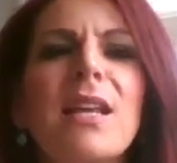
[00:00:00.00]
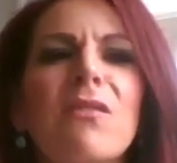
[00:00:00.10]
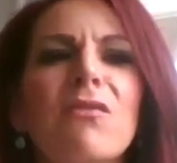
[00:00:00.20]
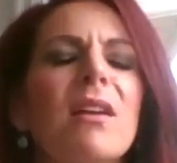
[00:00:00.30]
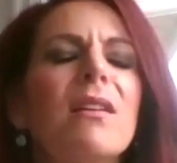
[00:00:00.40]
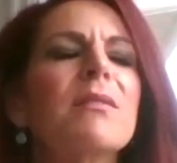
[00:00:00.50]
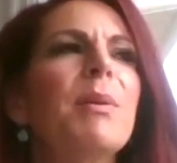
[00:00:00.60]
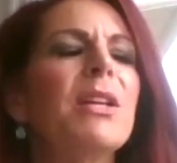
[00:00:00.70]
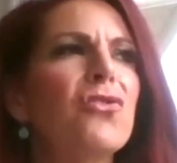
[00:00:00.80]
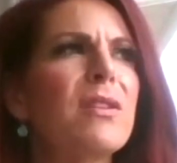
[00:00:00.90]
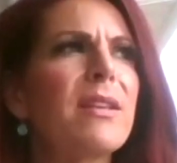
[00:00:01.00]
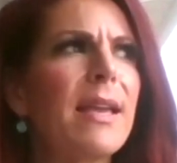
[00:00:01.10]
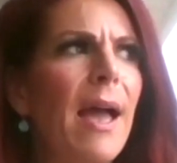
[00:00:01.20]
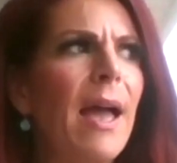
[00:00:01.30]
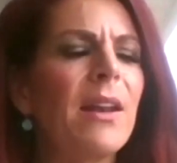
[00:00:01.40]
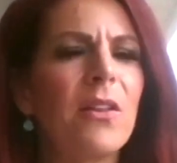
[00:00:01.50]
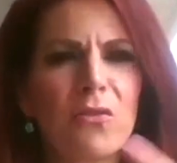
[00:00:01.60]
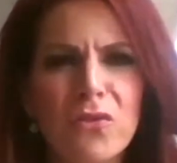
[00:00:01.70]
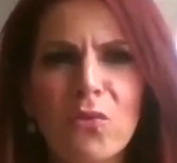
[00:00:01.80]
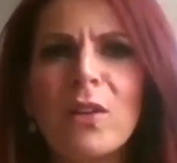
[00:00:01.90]
take result pictures again, and
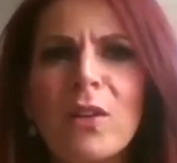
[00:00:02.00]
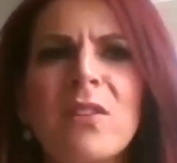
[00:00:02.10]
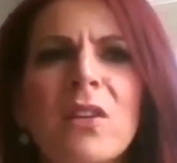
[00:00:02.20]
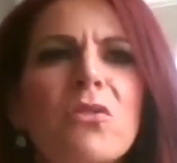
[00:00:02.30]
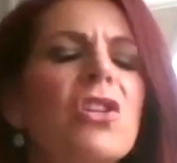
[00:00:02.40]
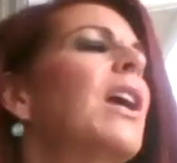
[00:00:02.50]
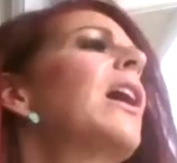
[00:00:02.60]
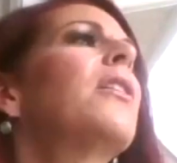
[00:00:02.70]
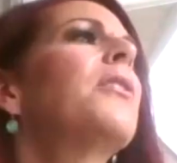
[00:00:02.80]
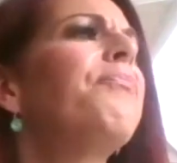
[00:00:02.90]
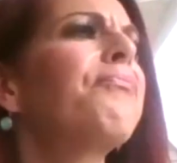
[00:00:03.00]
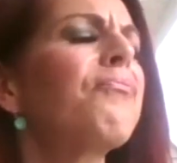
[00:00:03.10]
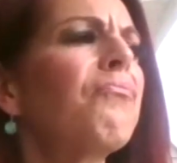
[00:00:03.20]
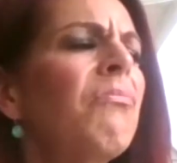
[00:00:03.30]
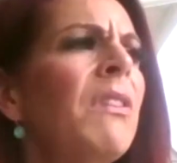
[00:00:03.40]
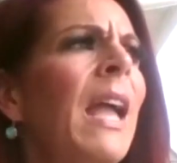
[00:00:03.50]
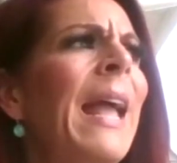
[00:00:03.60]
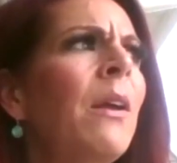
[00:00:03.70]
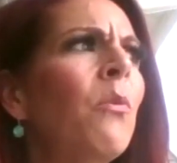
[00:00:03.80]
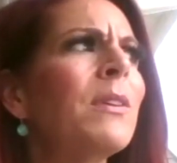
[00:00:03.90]
those are the ones that you shared.
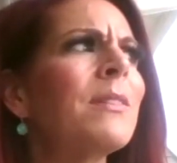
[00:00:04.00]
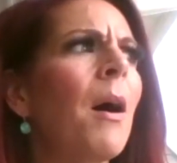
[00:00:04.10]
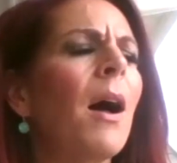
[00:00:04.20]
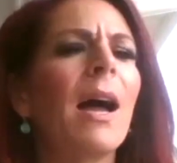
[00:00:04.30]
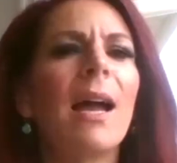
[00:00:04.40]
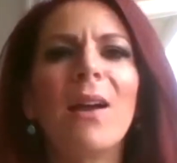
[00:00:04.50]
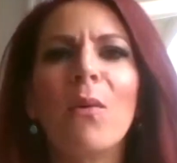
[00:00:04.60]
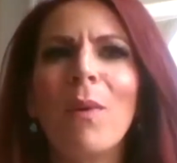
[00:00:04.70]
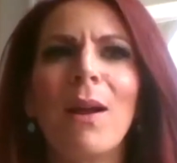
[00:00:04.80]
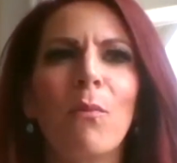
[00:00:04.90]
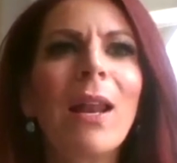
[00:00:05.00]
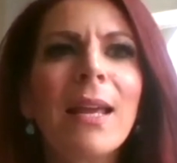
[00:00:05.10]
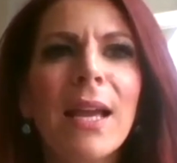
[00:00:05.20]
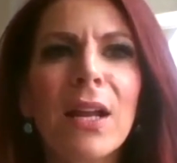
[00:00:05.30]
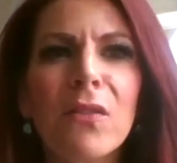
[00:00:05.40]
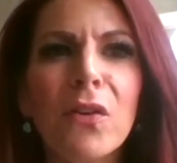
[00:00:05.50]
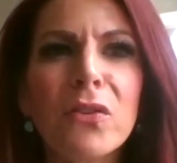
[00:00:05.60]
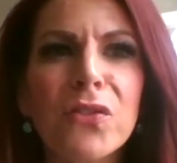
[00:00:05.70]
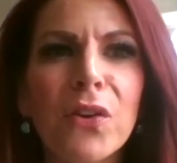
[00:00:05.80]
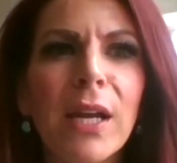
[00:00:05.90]
And it was my wedding
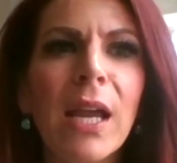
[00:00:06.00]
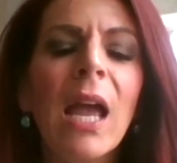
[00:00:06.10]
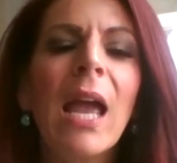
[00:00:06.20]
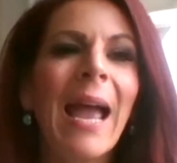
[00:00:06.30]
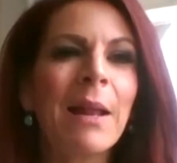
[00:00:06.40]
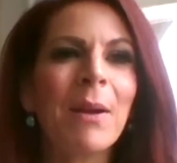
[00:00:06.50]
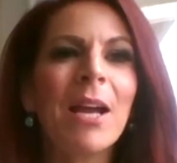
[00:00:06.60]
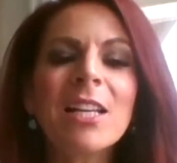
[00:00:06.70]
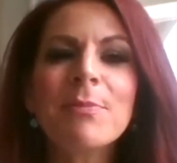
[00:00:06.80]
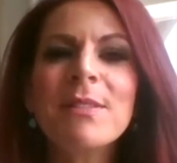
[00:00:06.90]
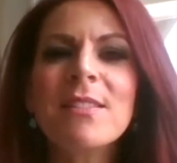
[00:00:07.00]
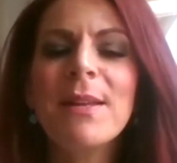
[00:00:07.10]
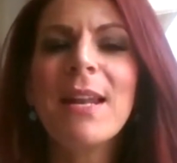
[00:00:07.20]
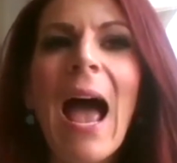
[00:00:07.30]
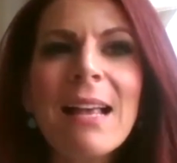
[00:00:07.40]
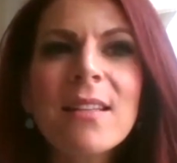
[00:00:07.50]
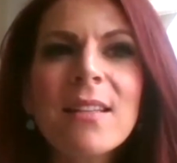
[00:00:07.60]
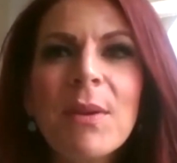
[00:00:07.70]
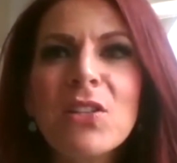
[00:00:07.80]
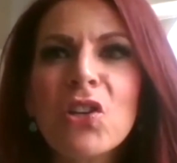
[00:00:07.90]
anniversary, and my husband's been
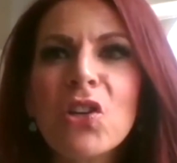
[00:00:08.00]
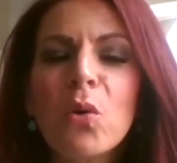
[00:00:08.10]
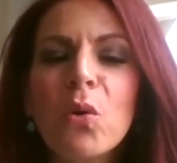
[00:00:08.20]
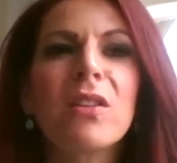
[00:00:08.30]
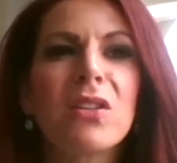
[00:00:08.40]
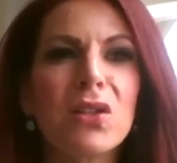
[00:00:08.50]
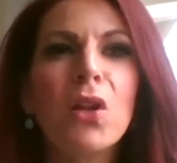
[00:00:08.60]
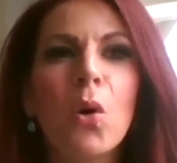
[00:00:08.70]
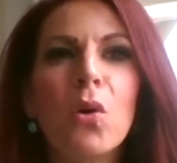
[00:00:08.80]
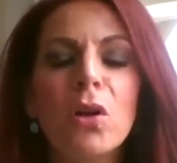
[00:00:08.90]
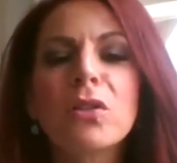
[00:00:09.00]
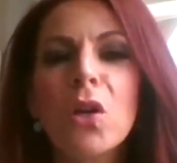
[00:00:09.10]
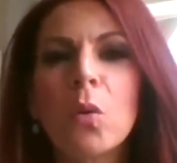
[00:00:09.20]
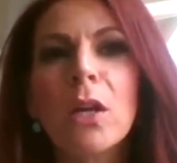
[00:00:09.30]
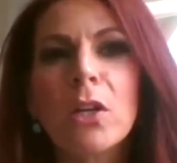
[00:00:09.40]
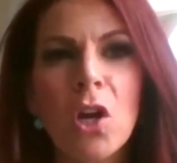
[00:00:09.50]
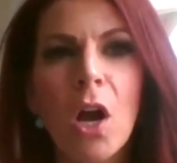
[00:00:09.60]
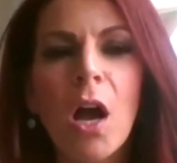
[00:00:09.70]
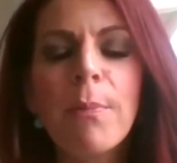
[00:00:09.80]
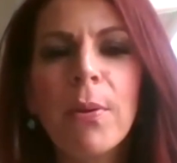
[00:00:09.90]
asking me to go to this local donut
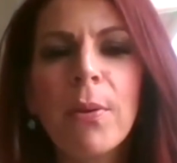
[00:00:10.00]
shop